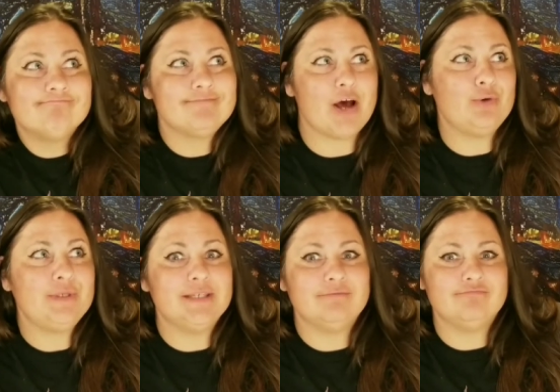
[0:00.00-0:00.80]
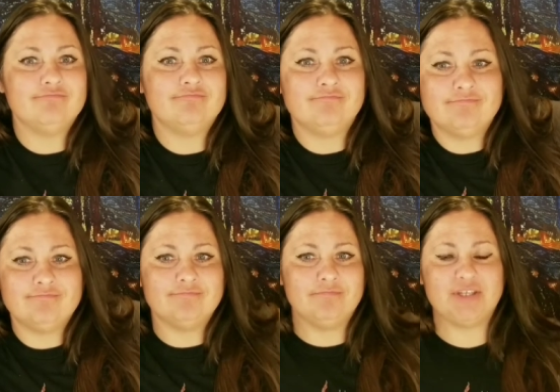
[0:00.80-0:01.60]
hoes and
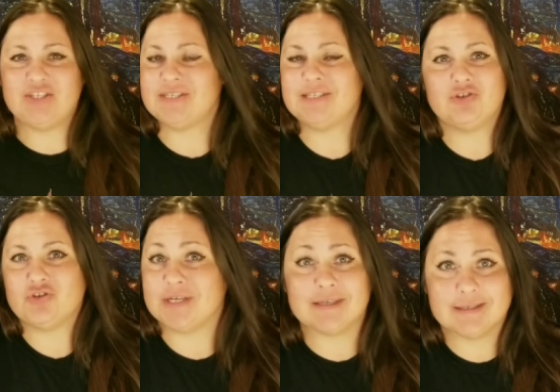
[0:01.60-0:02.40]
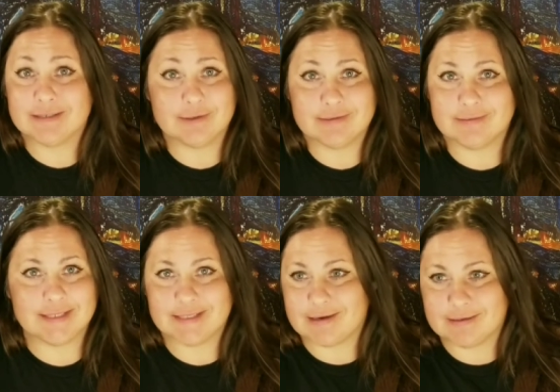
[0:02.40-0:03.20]
bitches and tricks and
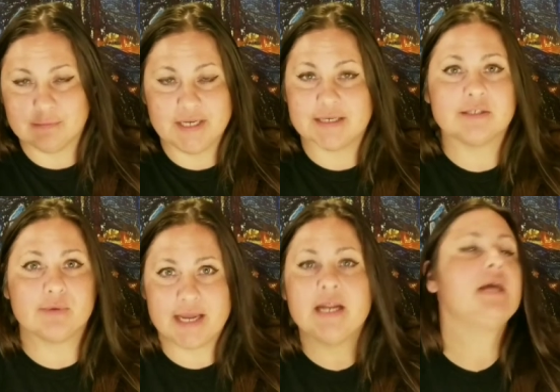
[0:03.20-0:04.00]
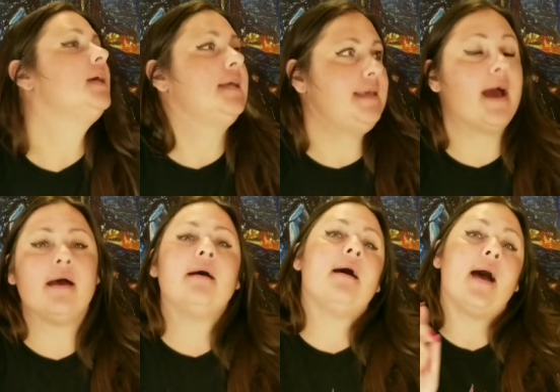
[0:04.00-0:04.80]
suck them dicks, right? Yeah,
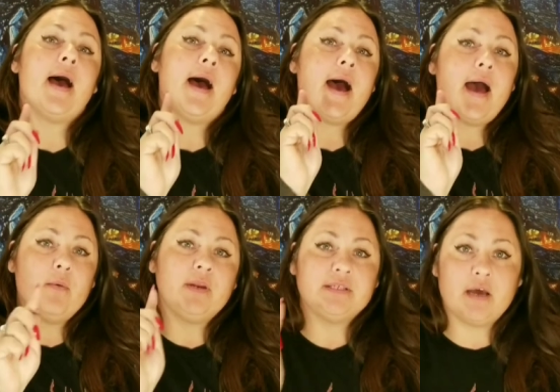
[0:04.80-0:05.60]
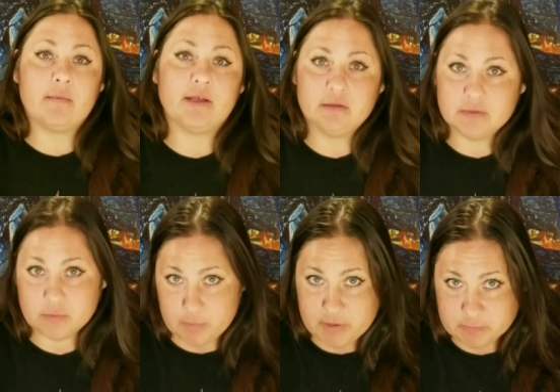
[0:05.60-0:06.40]
I want to talk about those
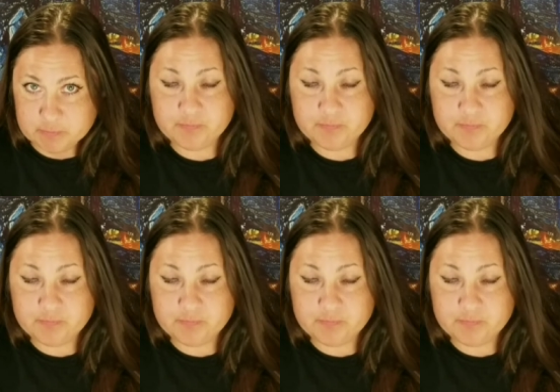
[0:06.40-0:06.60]
women.